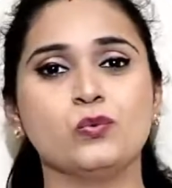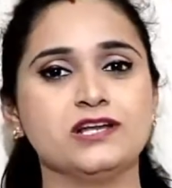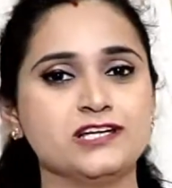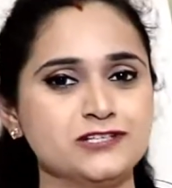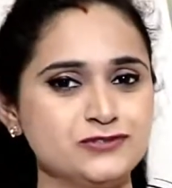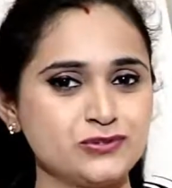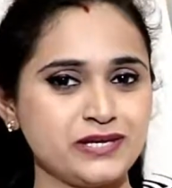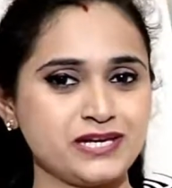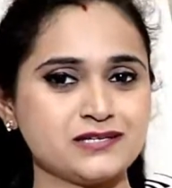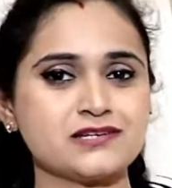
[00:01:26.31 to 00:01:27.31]
We love to
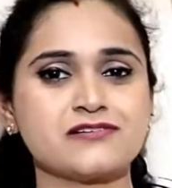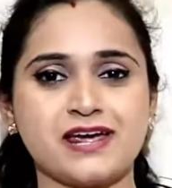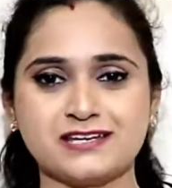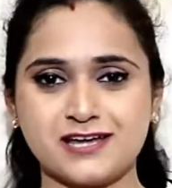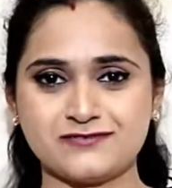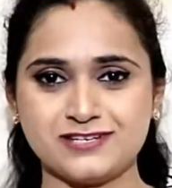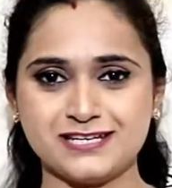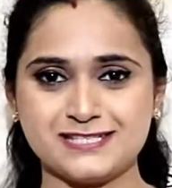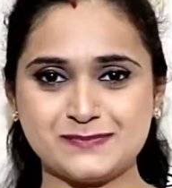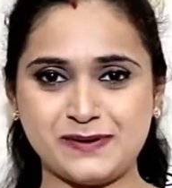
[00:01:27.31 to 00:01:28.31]
eat it right after
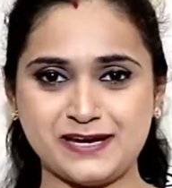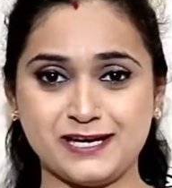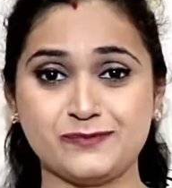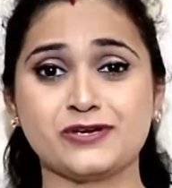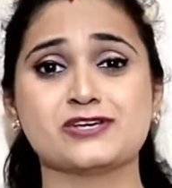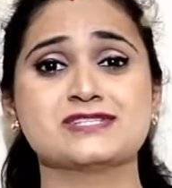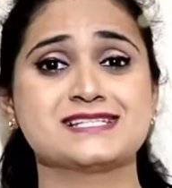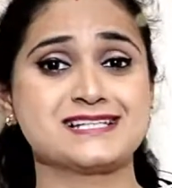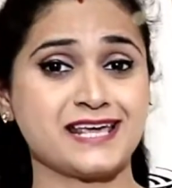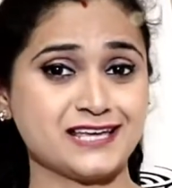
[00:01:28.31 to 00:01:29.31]
it's blended because
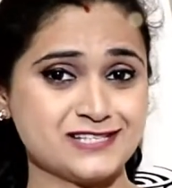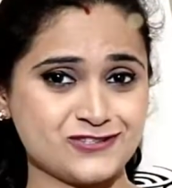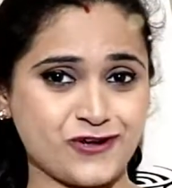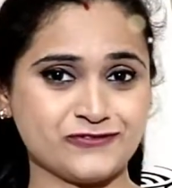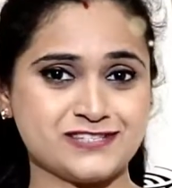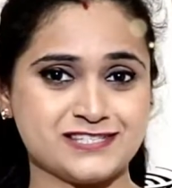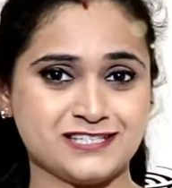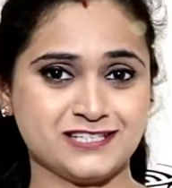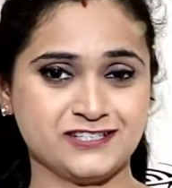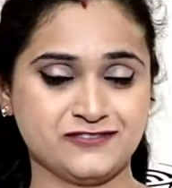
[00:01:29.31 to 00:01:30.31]
it's like a soft
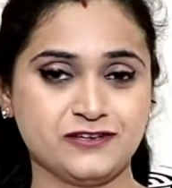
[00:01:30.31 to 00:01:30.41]
serve.